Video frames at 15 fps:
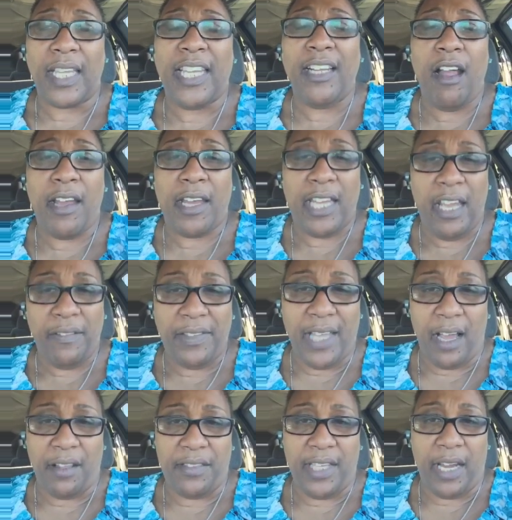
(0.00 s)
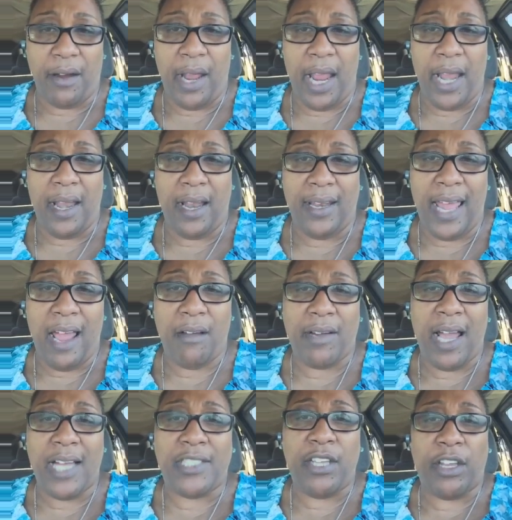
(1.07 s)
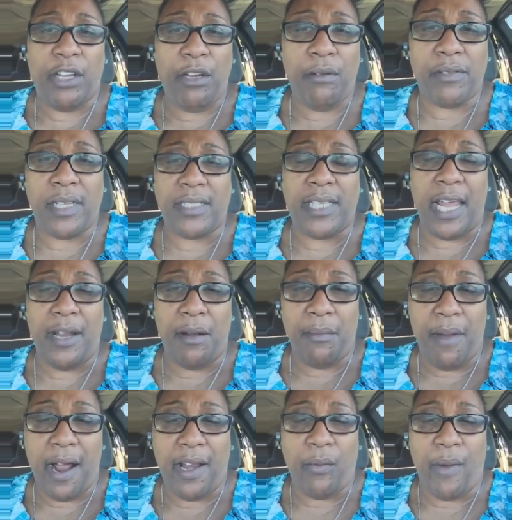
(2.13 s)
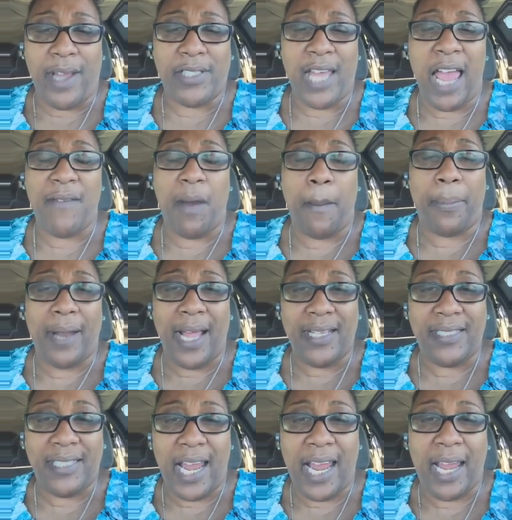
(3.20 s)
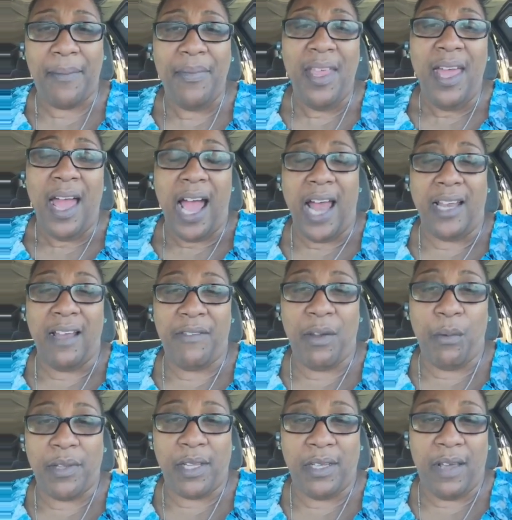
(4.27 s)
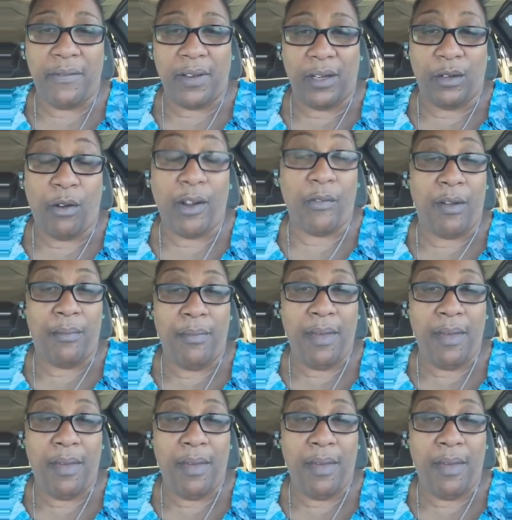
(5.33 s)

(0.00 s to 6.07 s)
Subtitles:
get our gift out there and allow God to use us in a mighty way. So have a blessed day. I love you with the love of the Lord. And